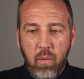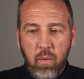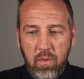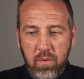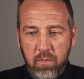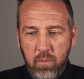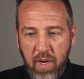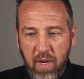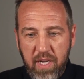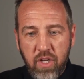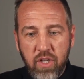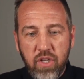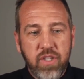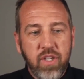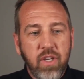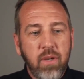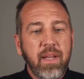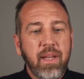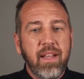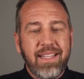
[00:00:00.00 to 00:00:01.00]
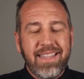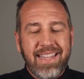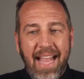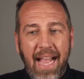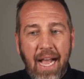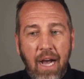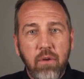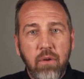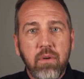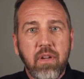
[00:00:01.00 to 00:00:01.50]
what you're doing, like the
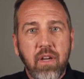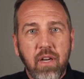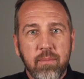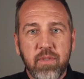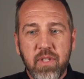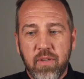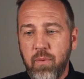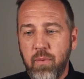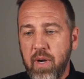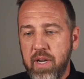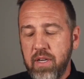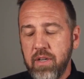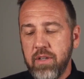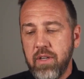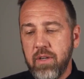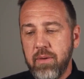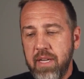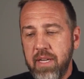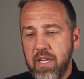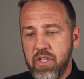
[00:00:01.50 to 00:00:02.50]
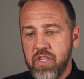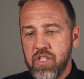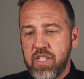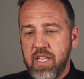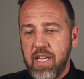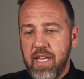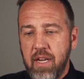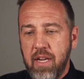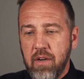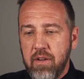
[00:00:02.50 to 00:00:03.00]
outcomes of what you're doing, and just
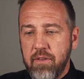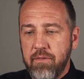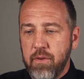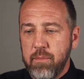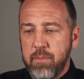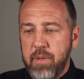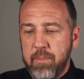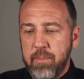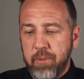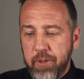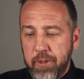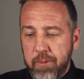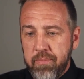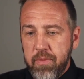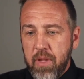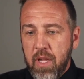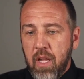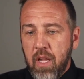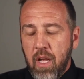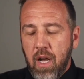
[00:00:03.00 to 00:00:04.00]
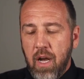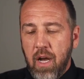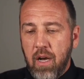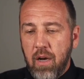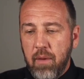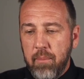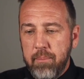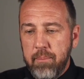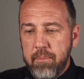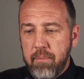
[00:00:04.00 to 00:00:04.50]
to hear it from people.
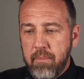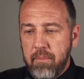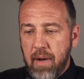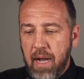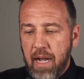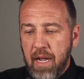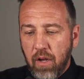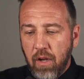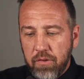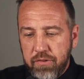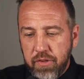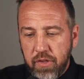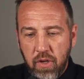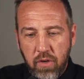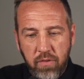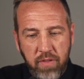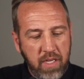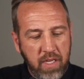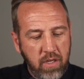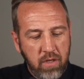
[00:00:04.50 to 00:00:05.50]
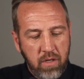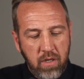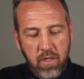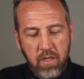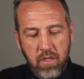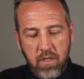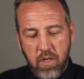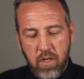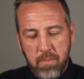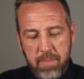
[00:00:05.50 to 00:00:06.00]
I also know that
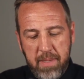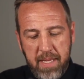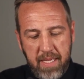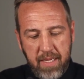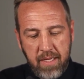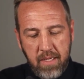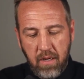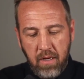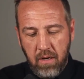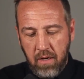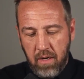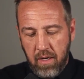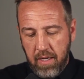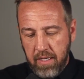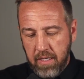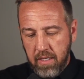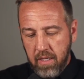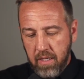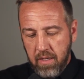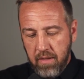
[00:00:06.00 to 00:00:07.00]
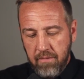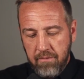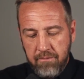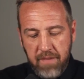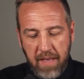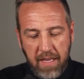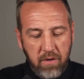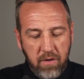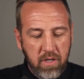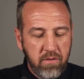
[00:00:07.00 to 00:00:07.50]
you're big on
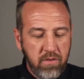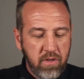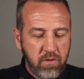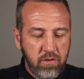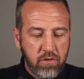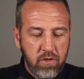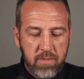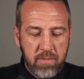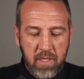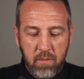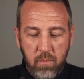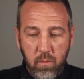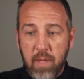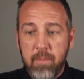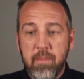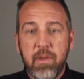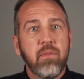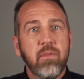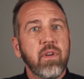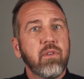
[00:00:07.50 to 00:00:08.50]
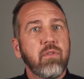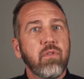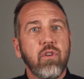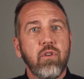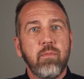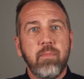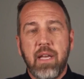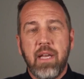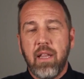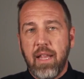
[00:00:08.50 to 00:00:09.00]
veteran recruitment, women
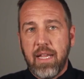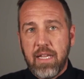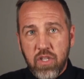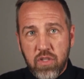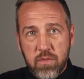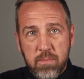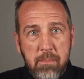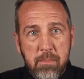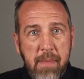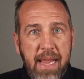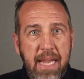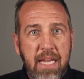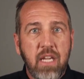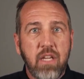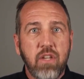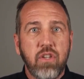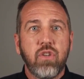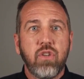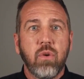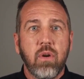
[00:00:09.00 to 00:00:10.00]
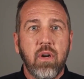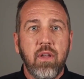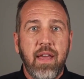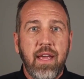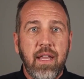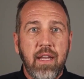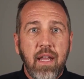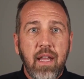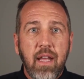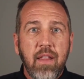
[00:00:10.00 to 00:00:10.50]
recruitment, like just making sure
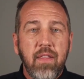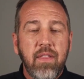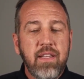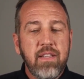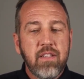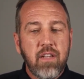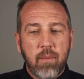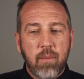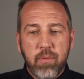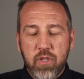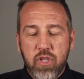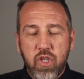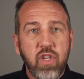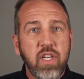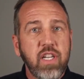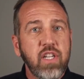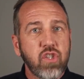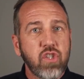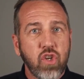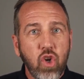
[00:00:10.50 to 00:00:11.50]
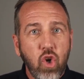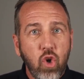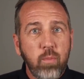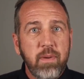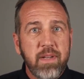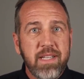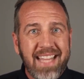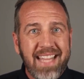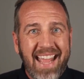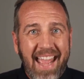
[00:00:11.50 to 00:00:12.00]
that these opportunities are
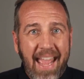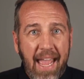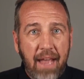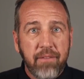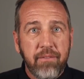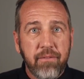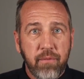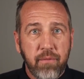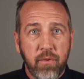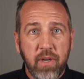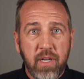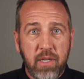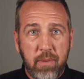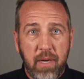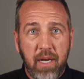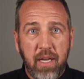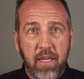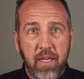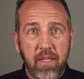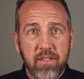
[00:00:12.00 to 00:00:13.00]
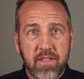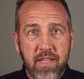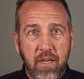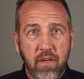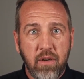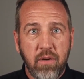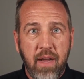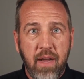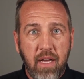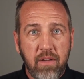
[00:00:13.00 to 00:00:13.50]
open to everybody. Is that
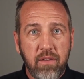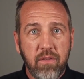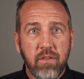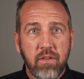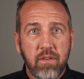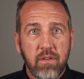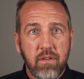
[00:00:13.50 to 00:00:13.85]
correct?